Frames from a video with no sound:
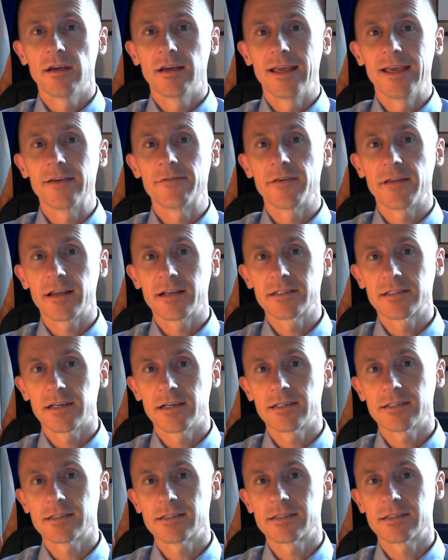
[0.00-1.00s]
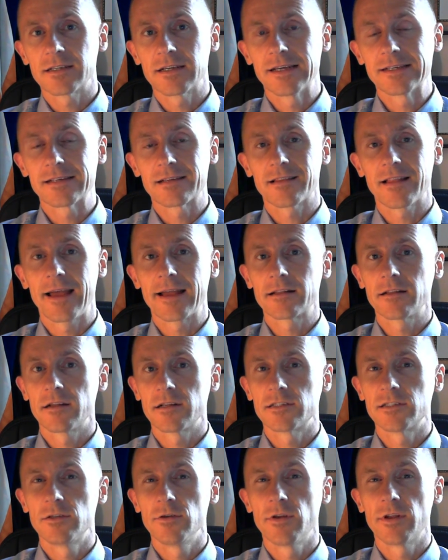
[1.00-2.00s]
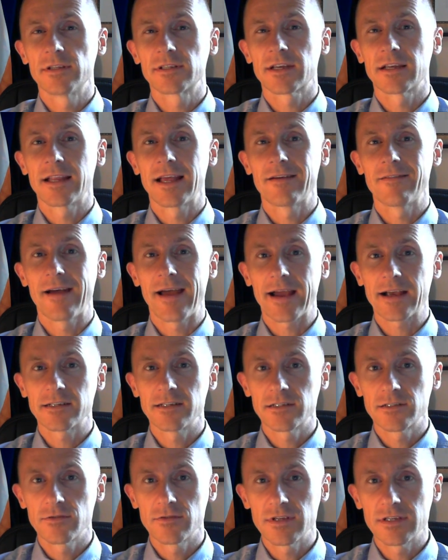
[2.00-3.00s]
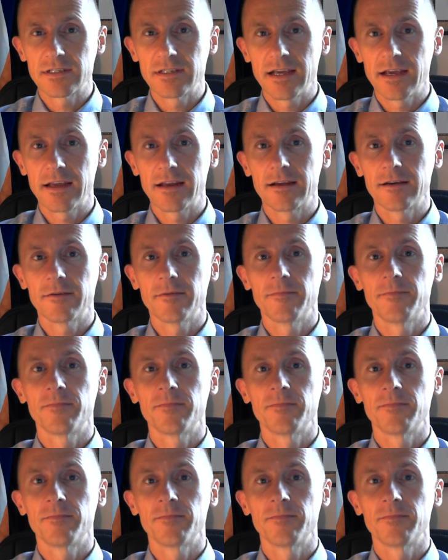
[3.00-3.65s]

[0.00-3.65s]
If it exists, is it likely that students can have access to this data?